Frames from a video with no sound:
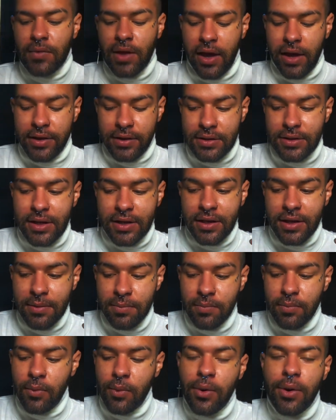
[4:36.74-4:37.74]
uh, again,
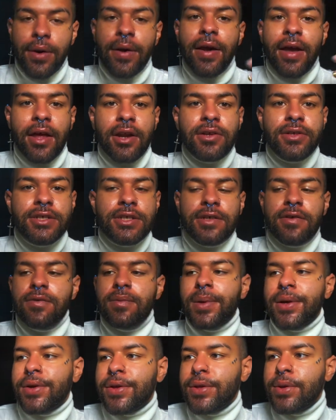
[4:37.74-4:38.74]
more energy
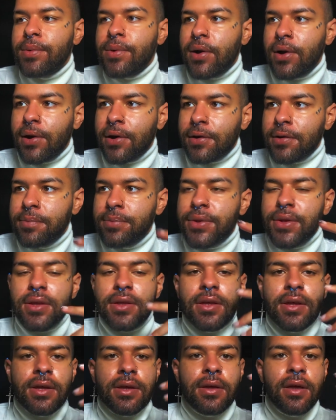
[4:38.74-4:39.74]
where you are
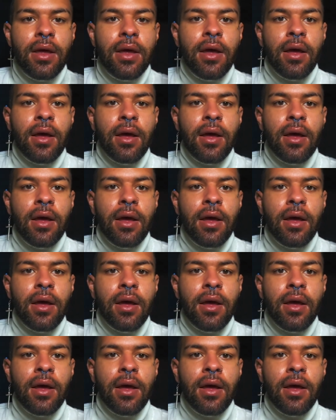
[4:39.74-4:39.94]
completely